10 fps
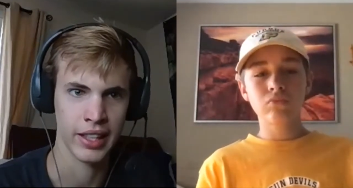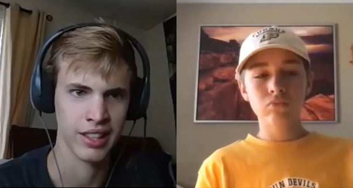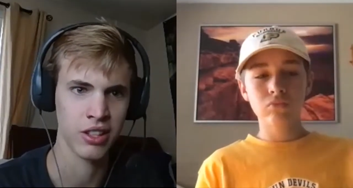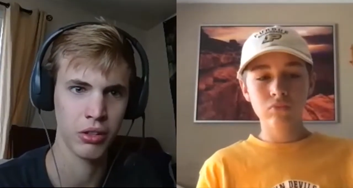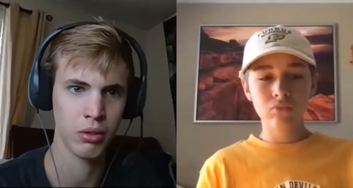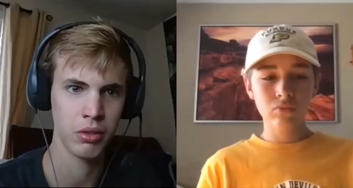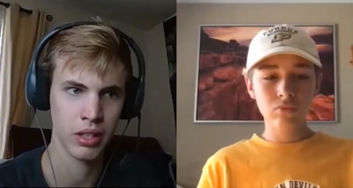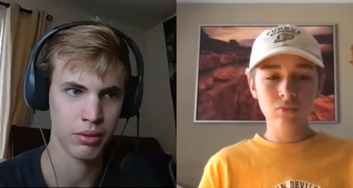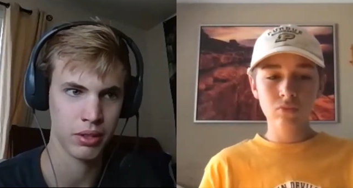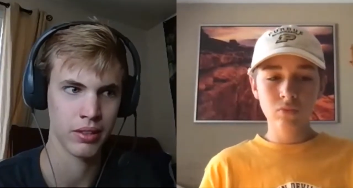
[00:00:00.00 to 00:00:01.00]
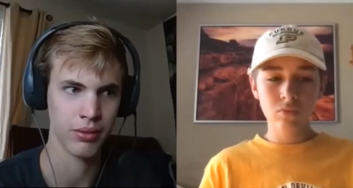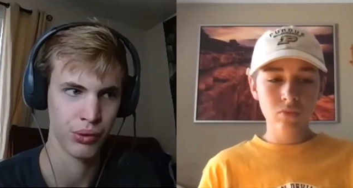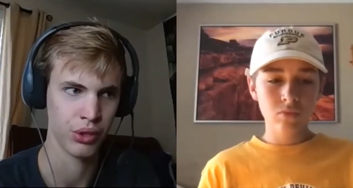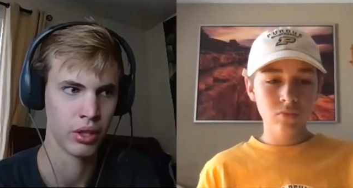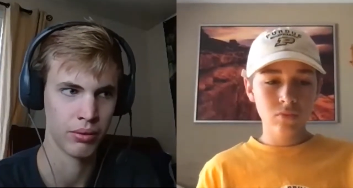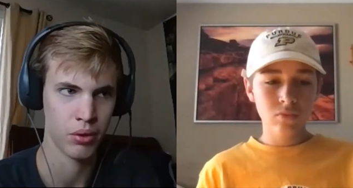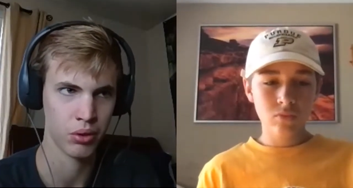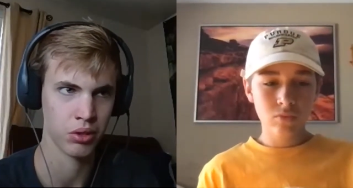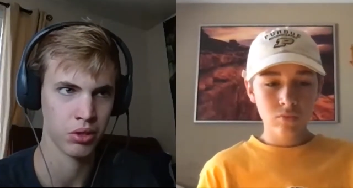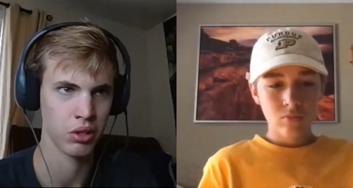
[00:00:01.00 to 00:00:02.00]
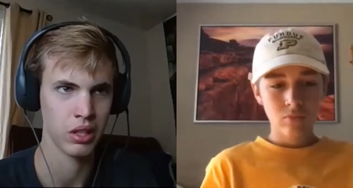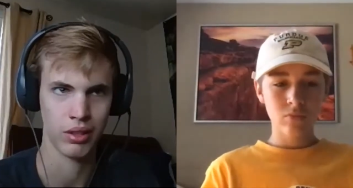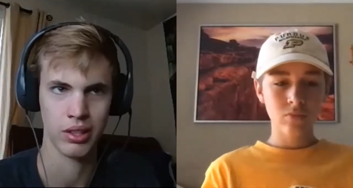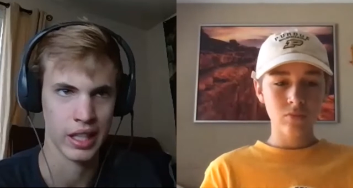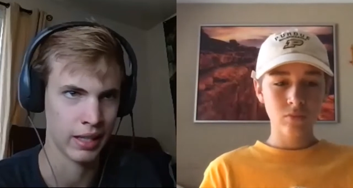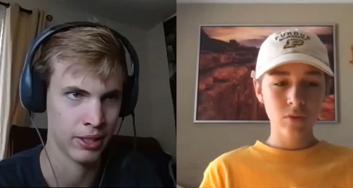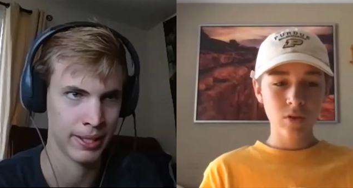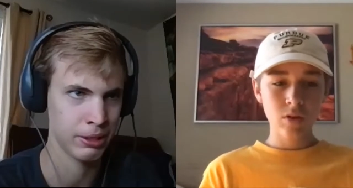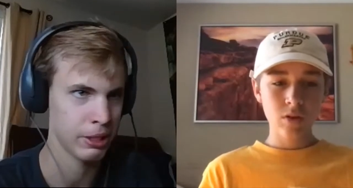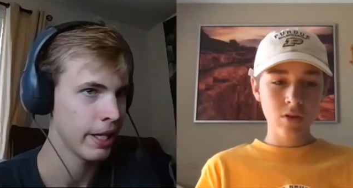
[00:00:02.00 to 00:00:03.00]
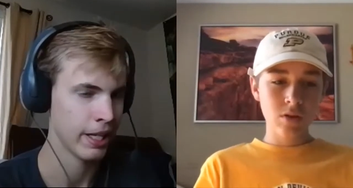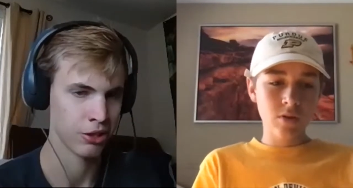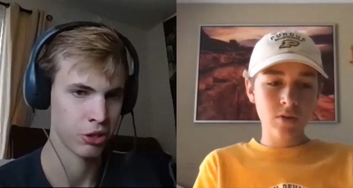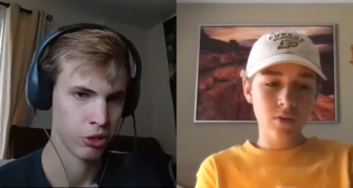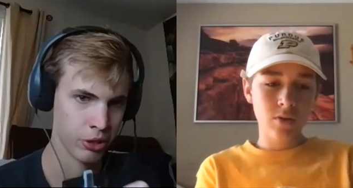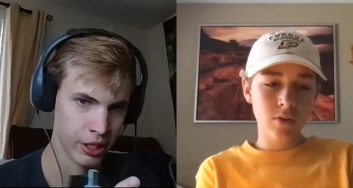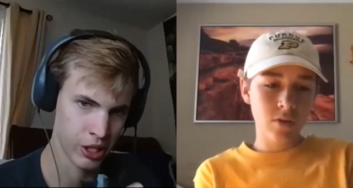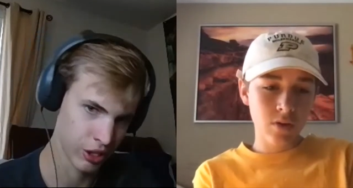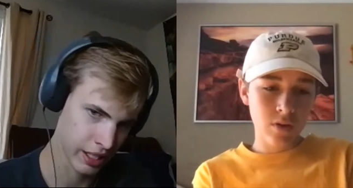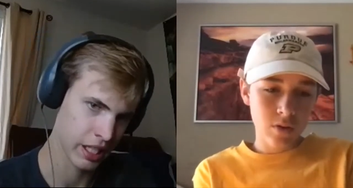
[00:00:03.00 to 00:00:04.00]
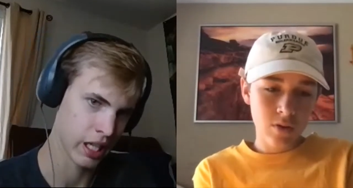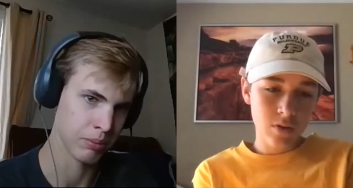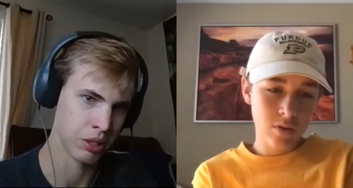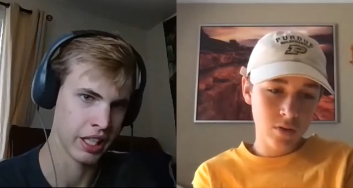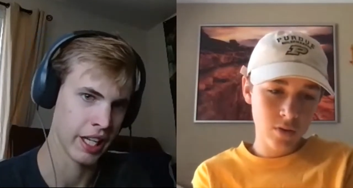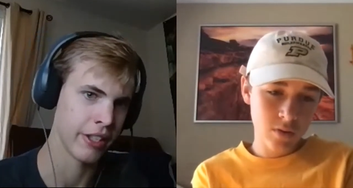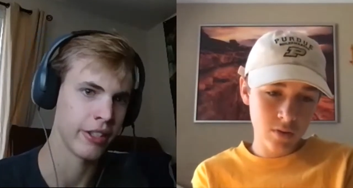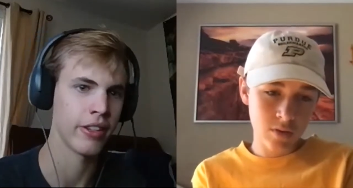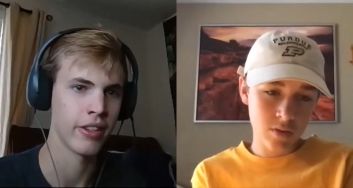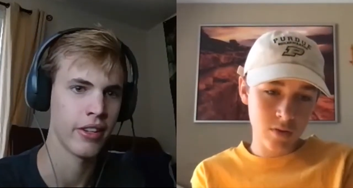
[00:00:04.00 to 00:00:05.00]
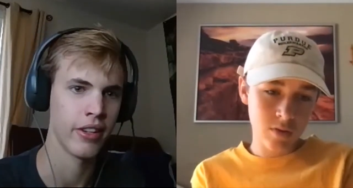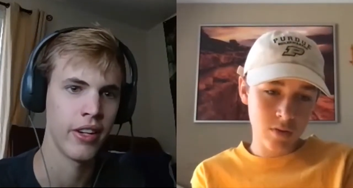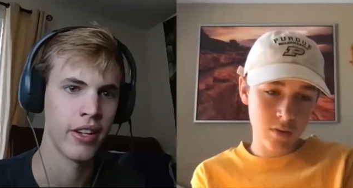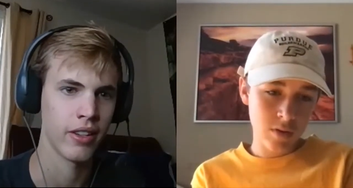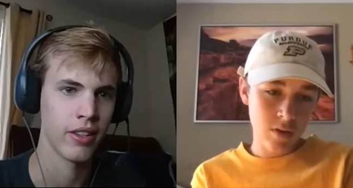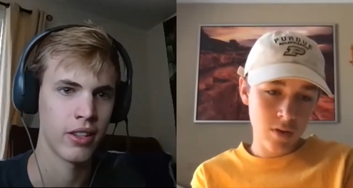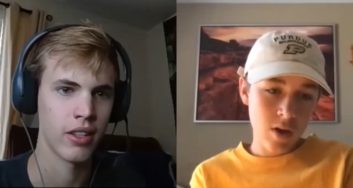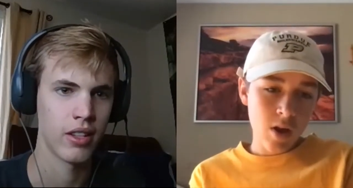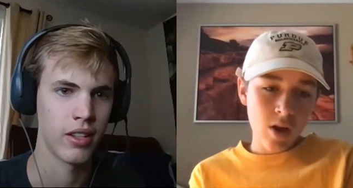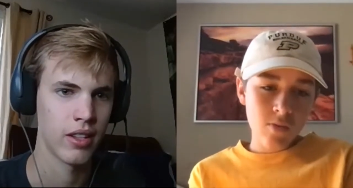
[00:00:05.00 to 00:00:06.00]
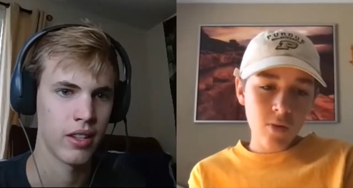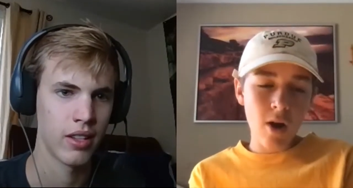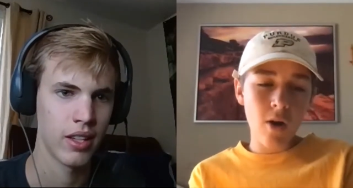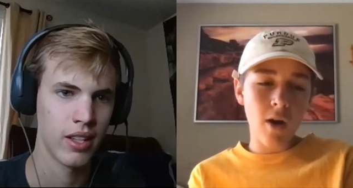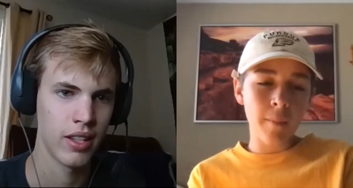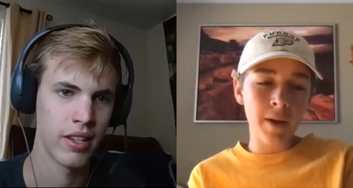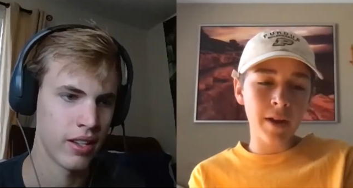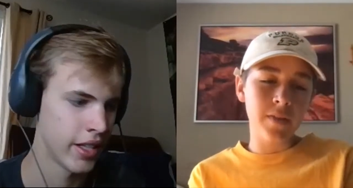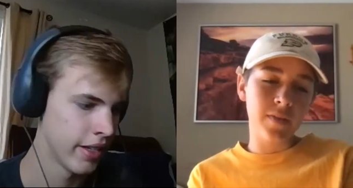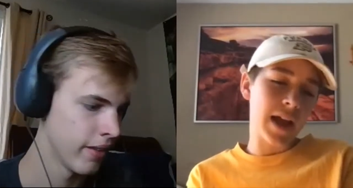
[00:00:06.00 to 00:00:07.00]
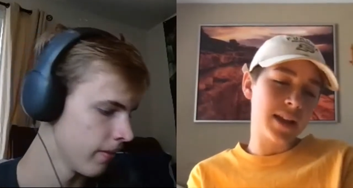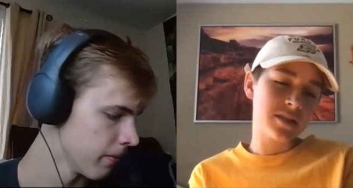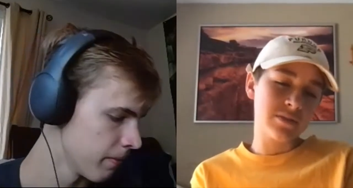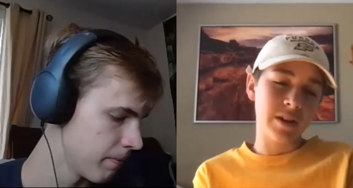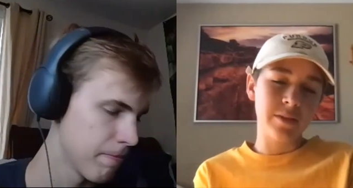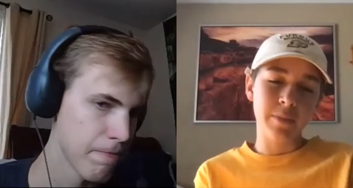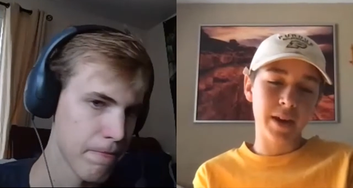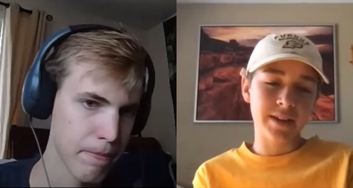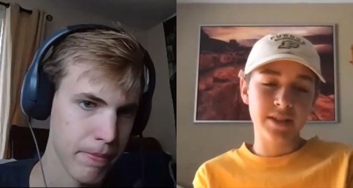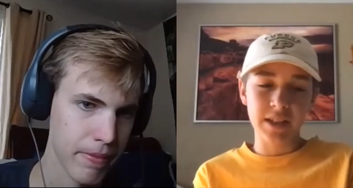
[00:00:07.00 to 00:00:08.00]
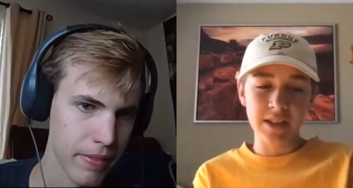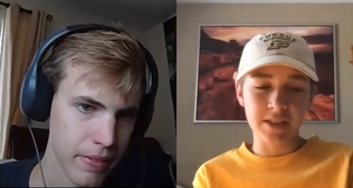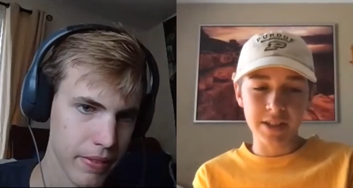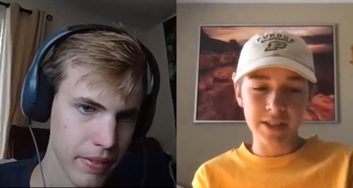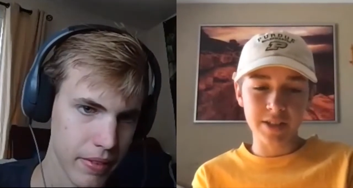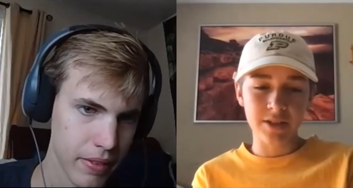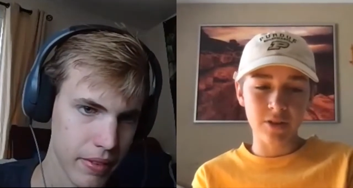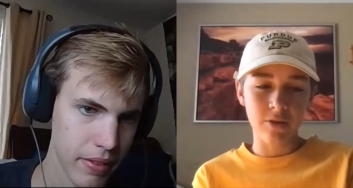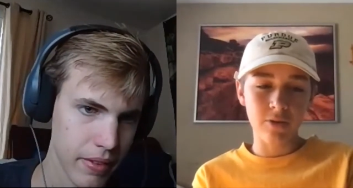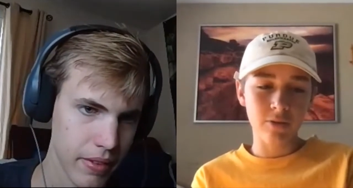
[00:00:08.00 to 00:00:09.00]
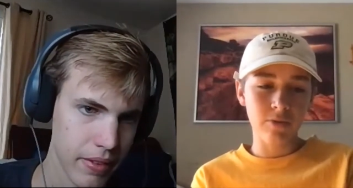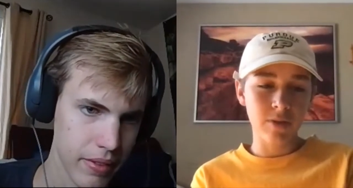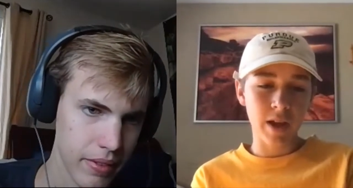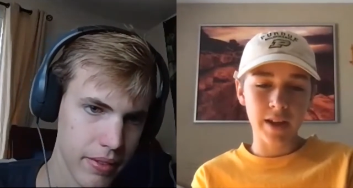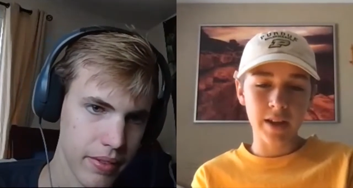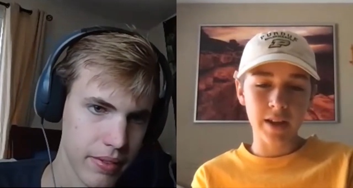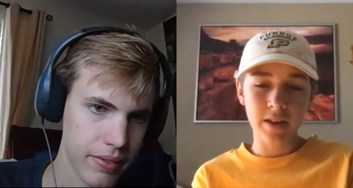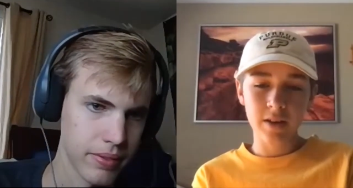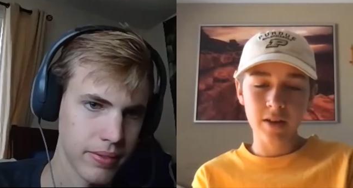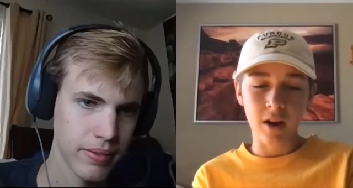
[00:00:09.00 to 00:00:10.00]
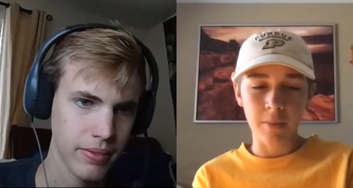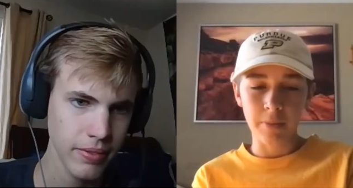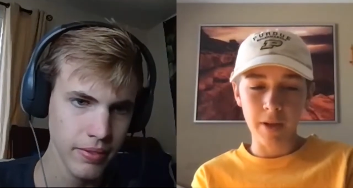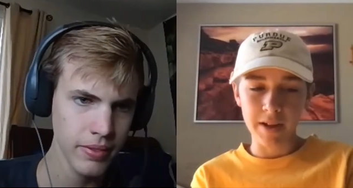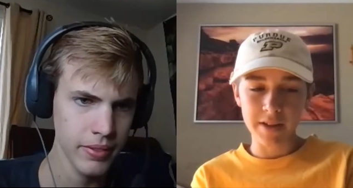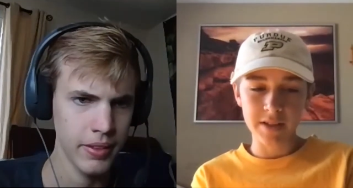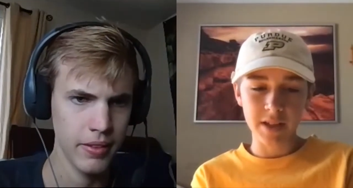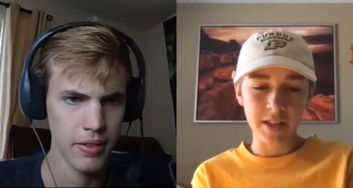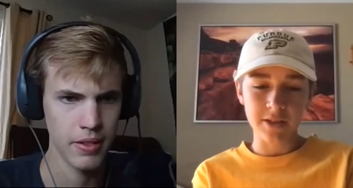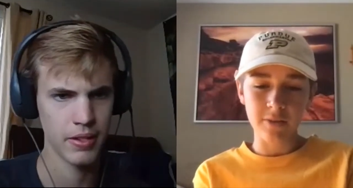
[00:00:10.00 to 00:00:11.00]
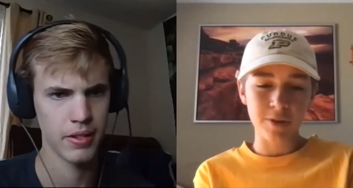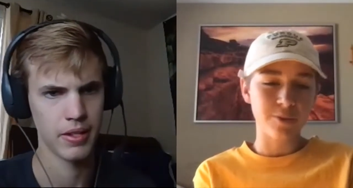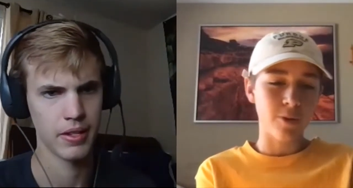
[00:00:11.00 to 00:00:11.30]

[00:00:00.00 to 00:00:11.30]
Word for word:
Speaker 1: like two different universes, two different timelines, and sooner or later they come together?
Speaker 2: Well, I mean, that's what makes D C so like. complex. It's so much more